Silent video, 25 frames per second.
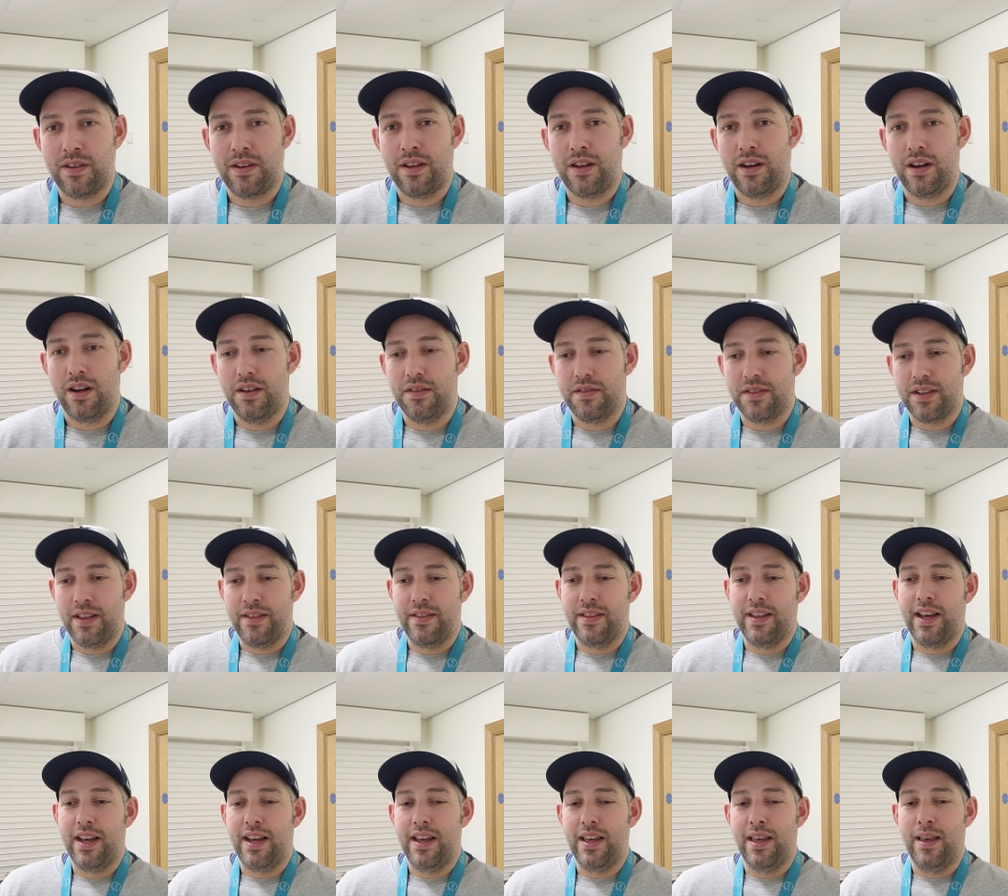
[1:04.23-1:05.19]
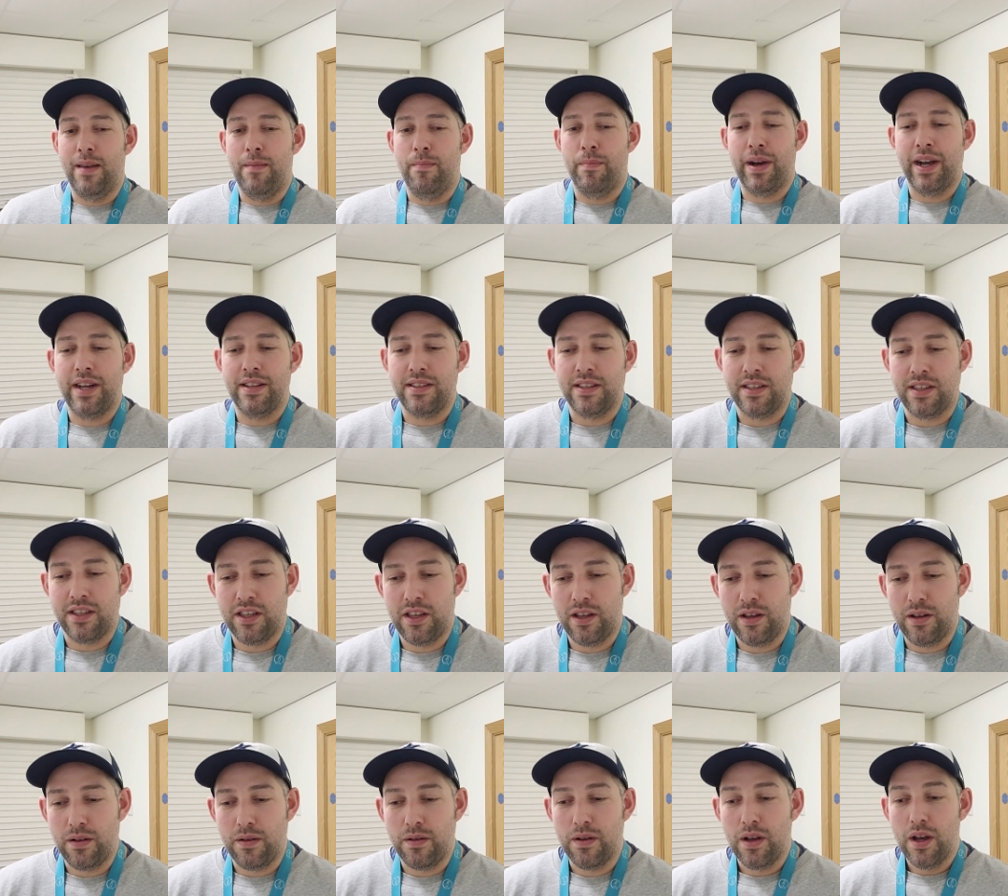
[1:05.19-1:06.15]
lives and that impacting
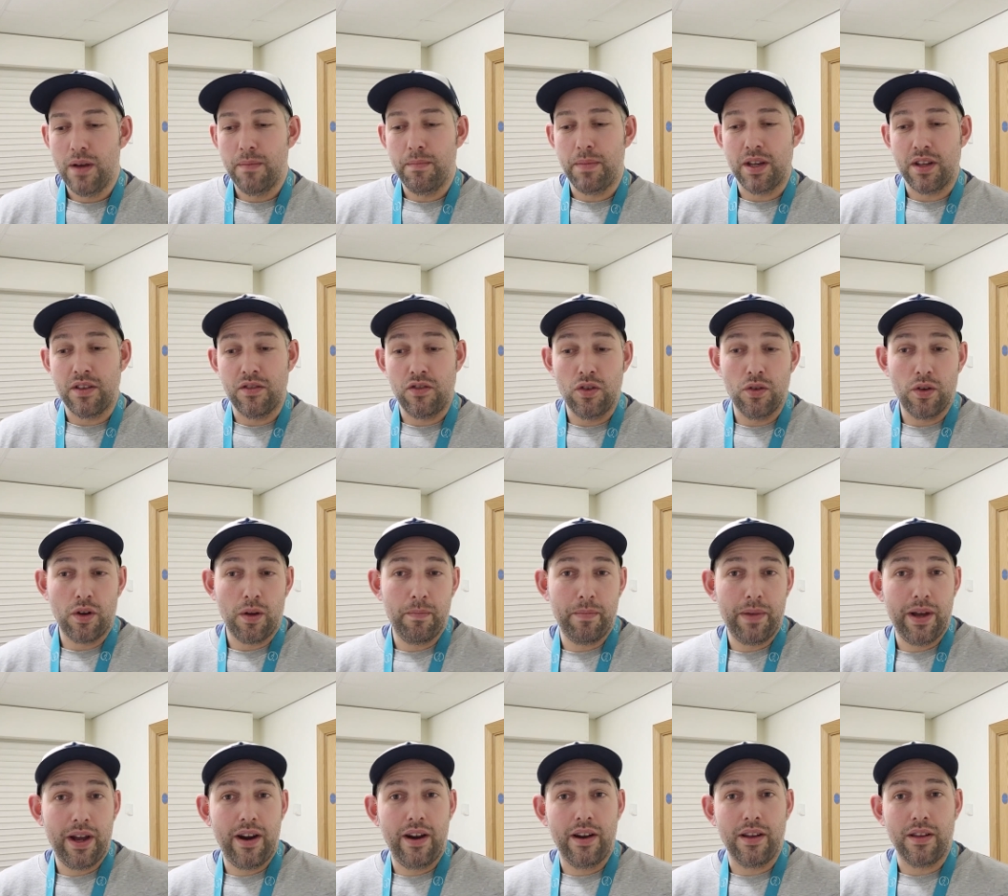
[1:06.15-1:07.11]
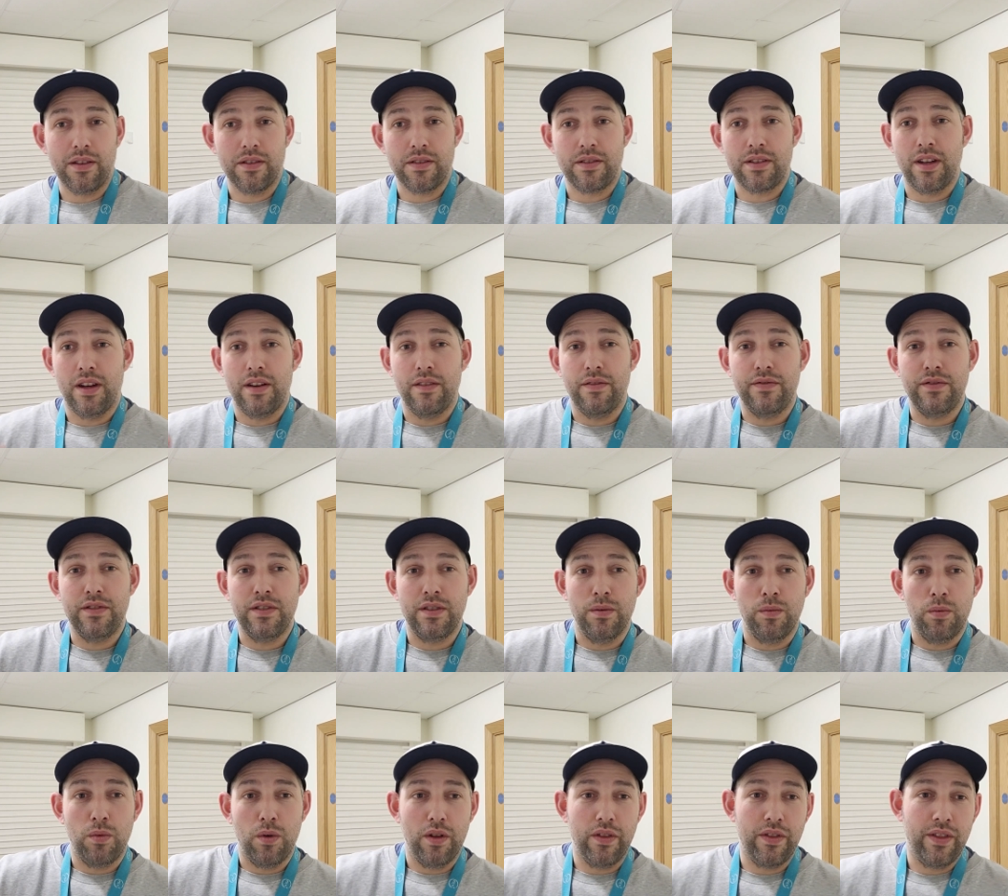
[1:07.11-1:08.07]
you because you're comparing yourself
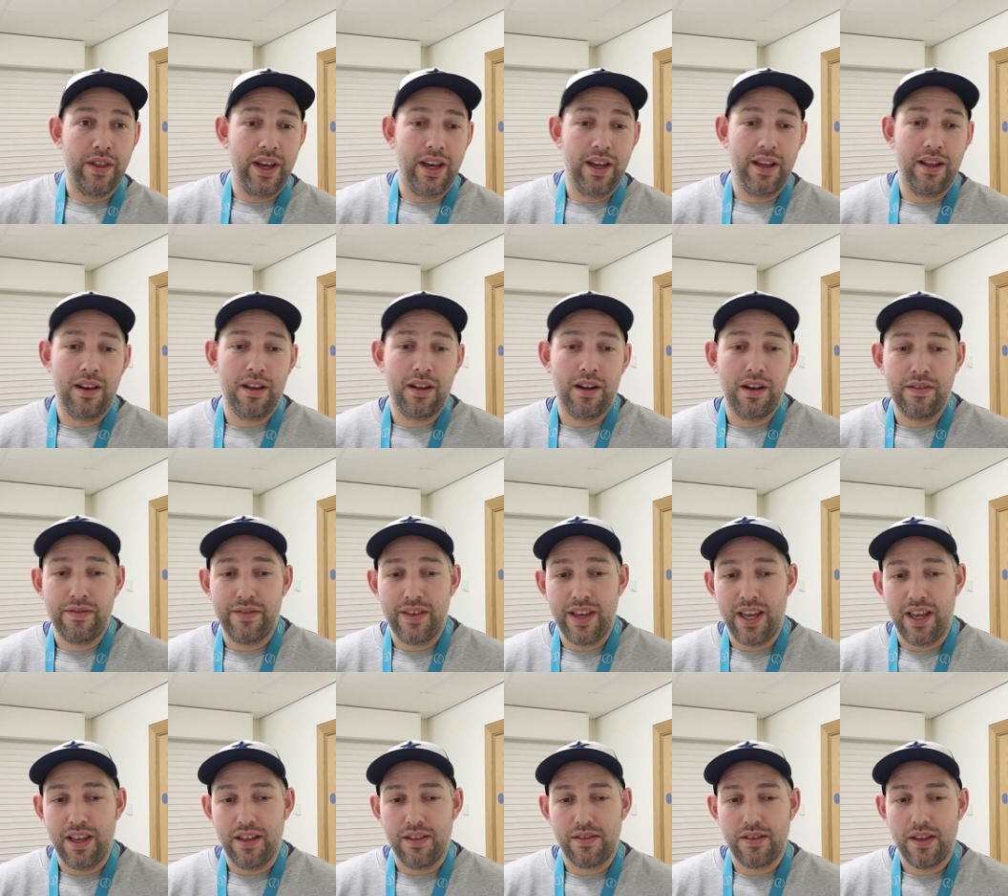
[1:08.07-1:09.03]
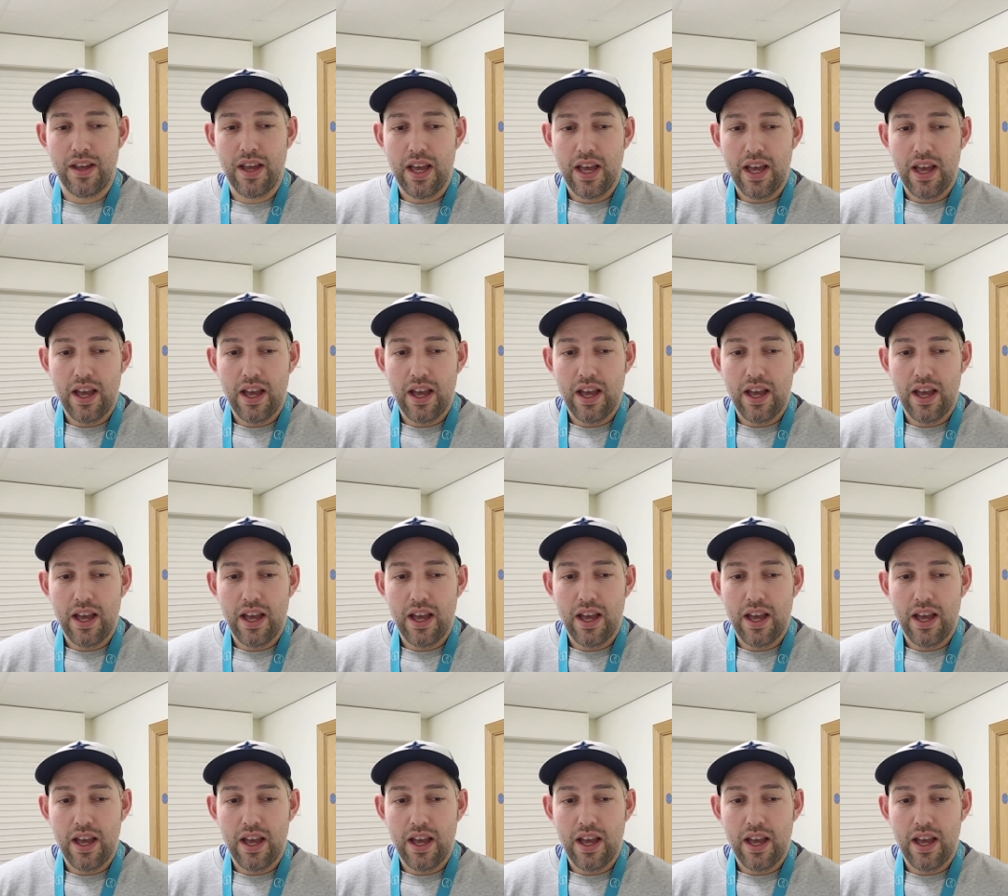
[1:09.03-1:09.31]
to what their life is.